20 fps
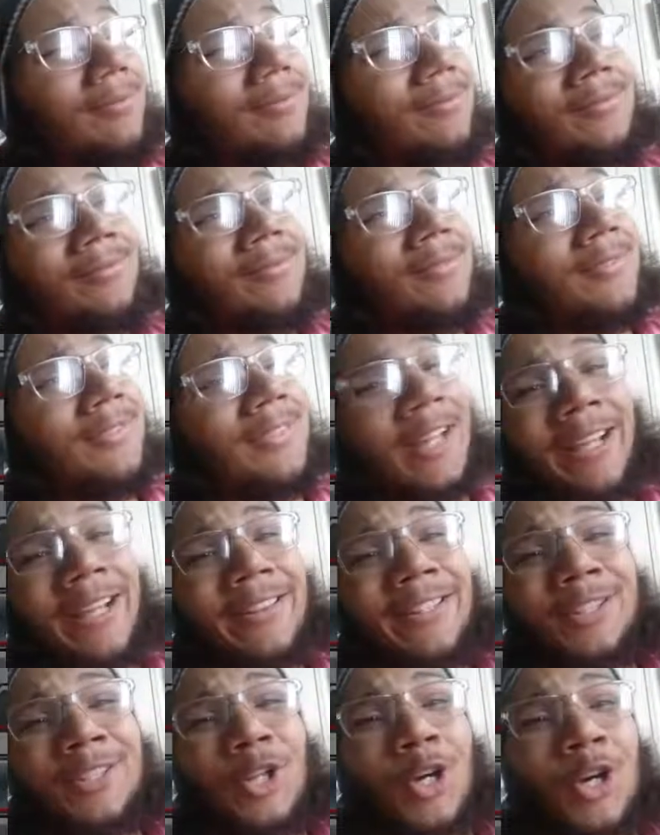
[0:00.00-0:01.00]
like
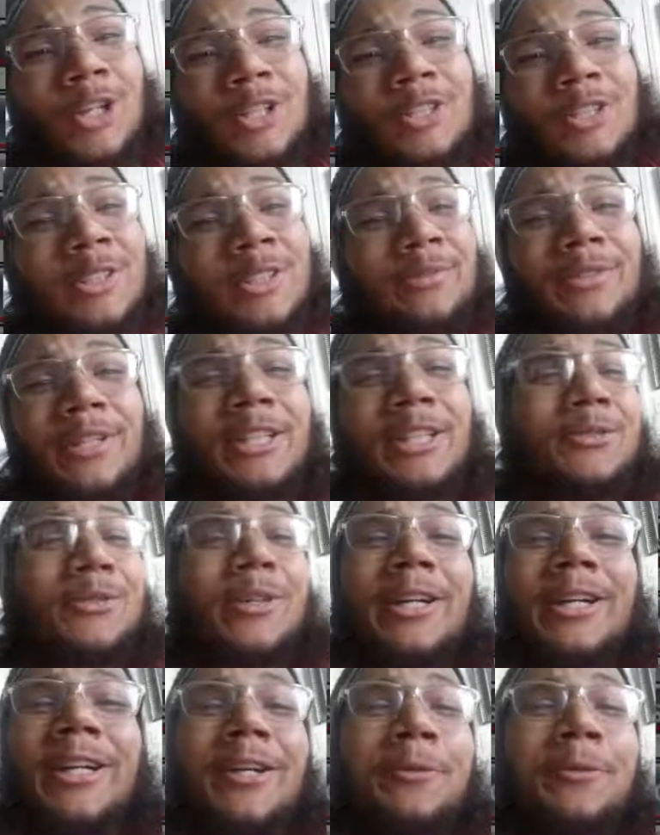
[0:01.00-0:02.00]
this ugly face right
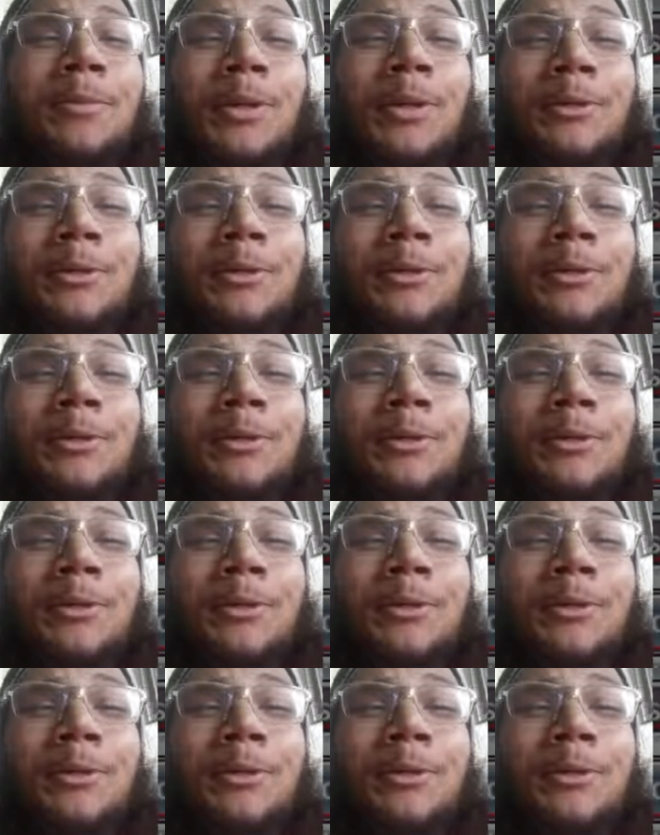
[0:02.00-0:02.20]
here, bro.